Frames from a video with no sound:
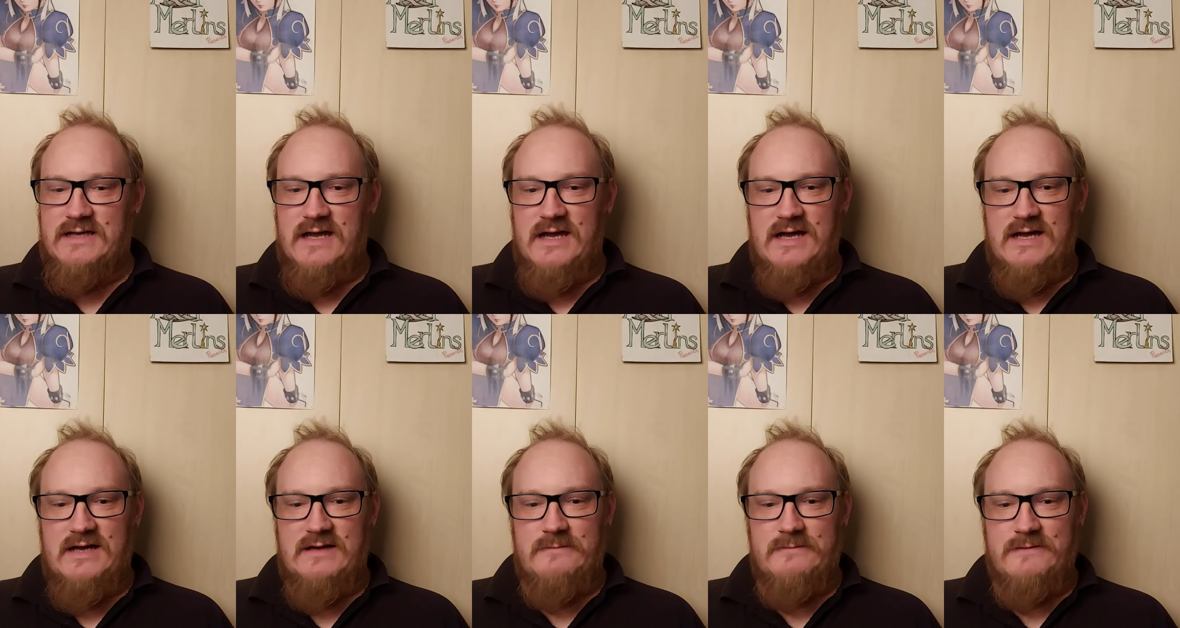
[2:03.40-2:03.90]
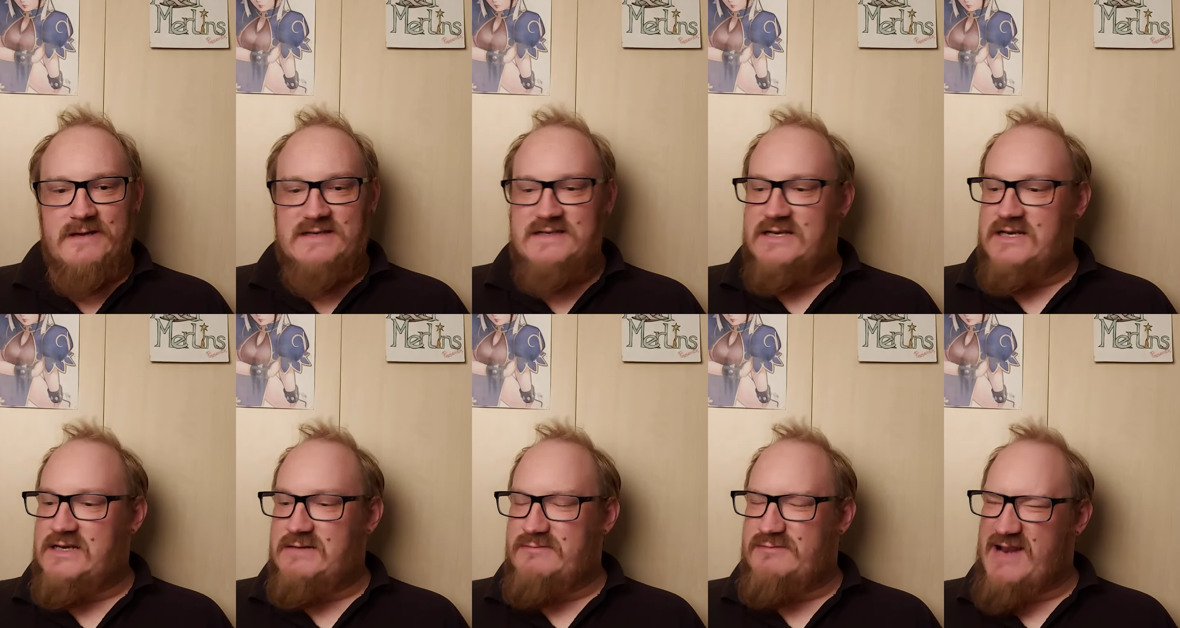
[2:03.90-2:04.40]
I'm
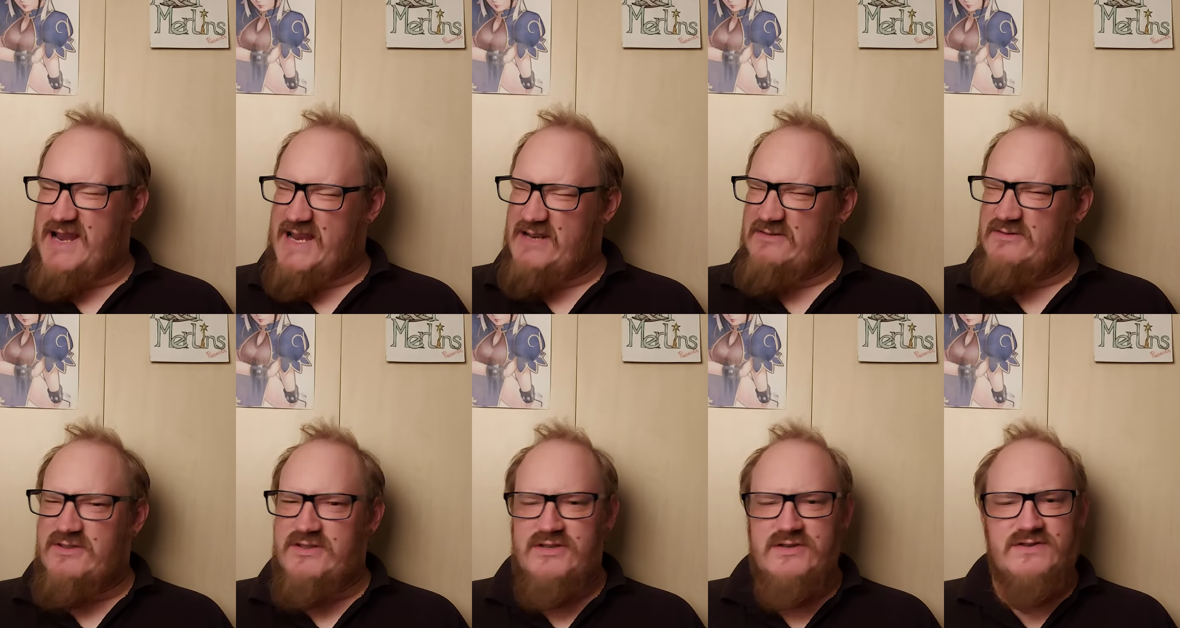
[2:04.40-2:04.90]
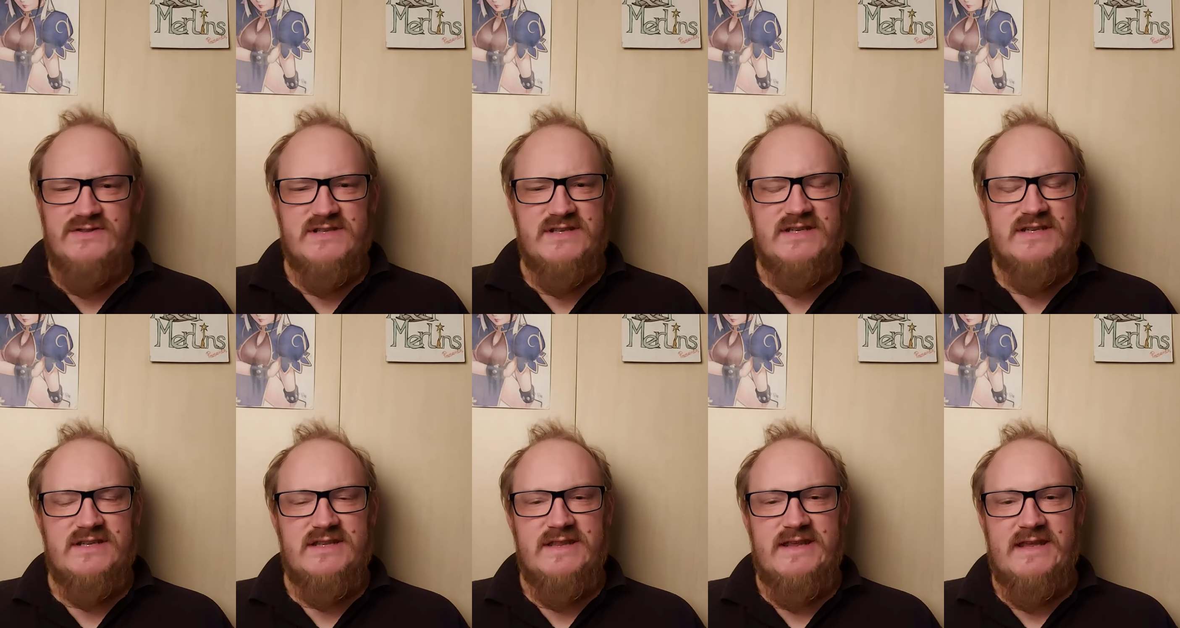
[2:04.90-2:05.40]
actually going to plan on
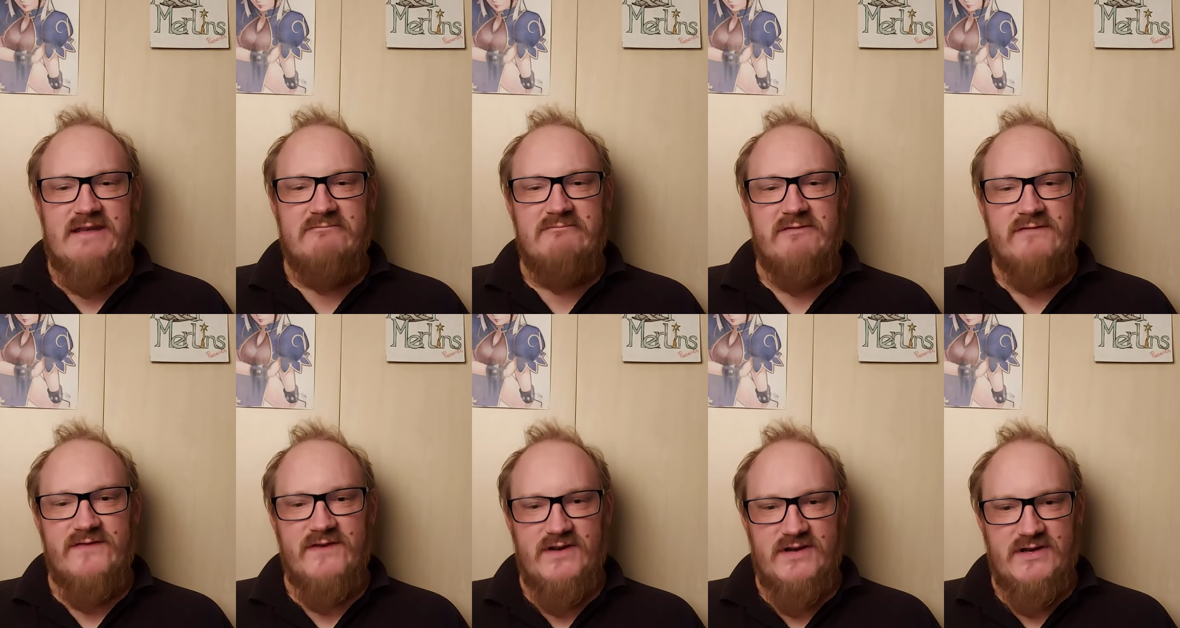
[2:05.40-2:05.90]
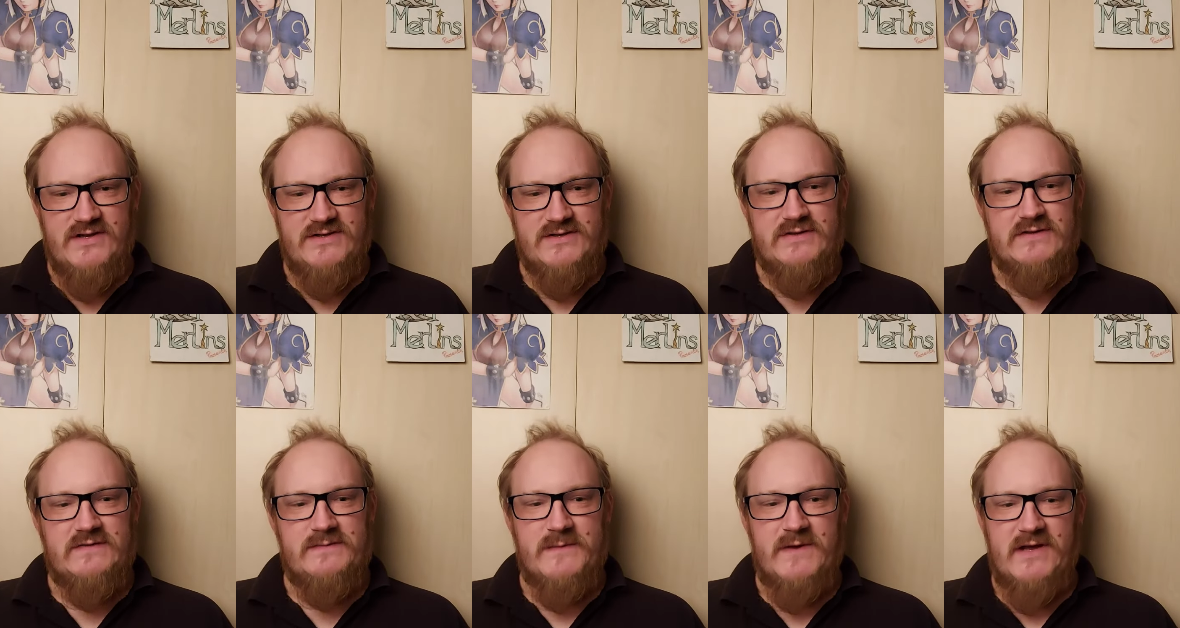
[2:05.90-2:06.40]
using the reverse
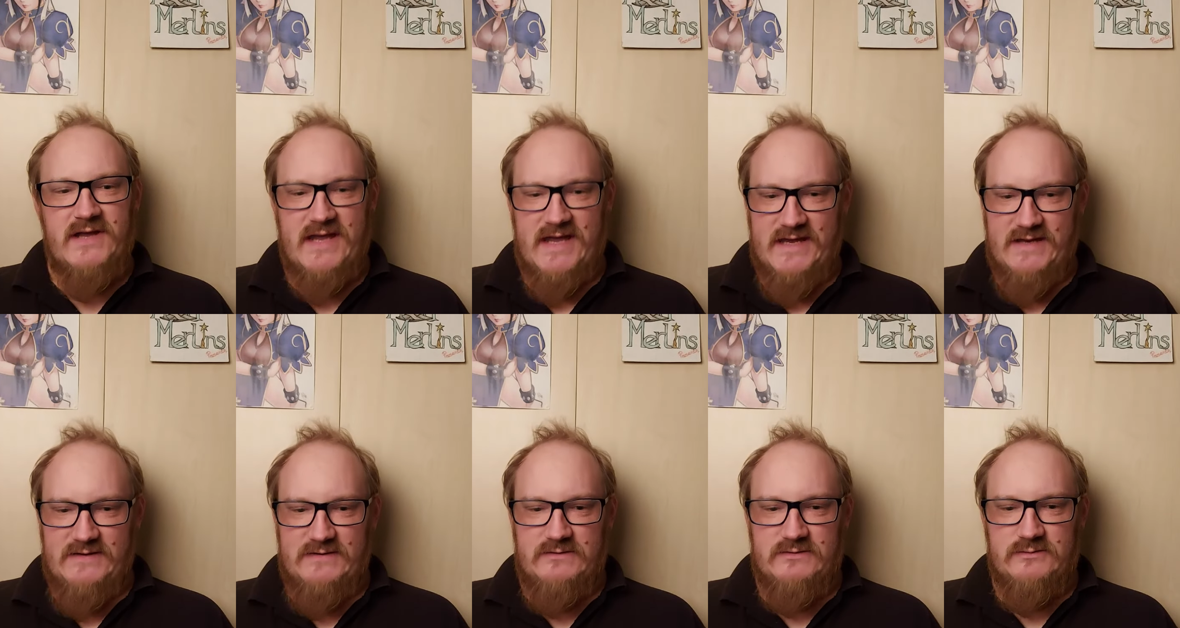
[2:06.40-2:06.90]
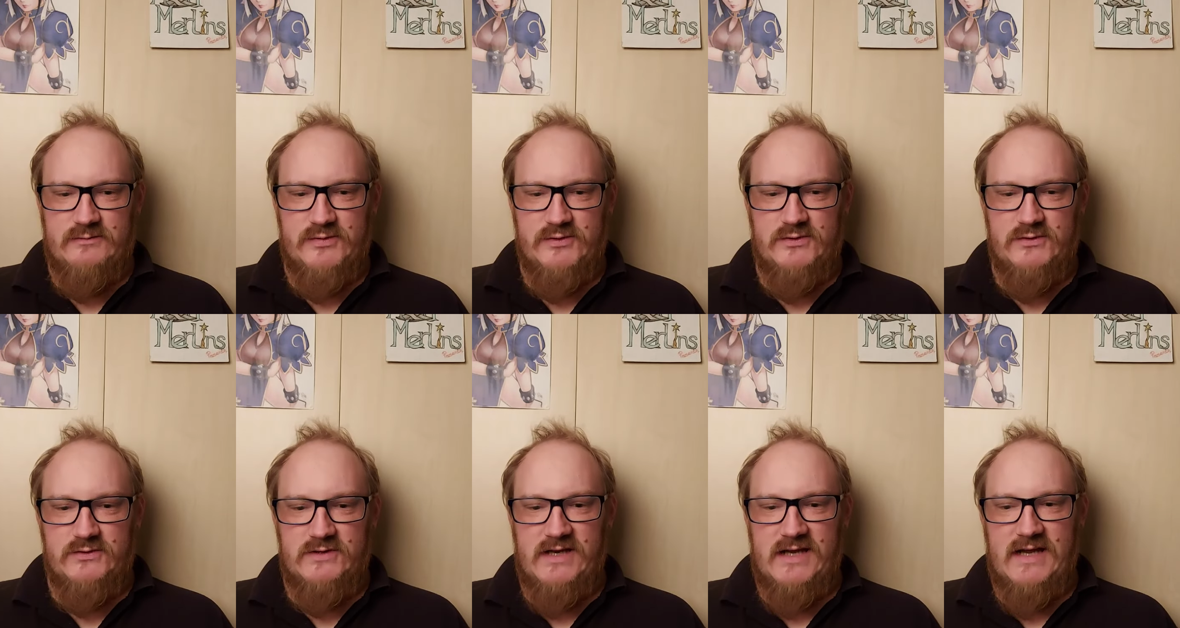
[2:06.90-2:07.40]
of my Endor board,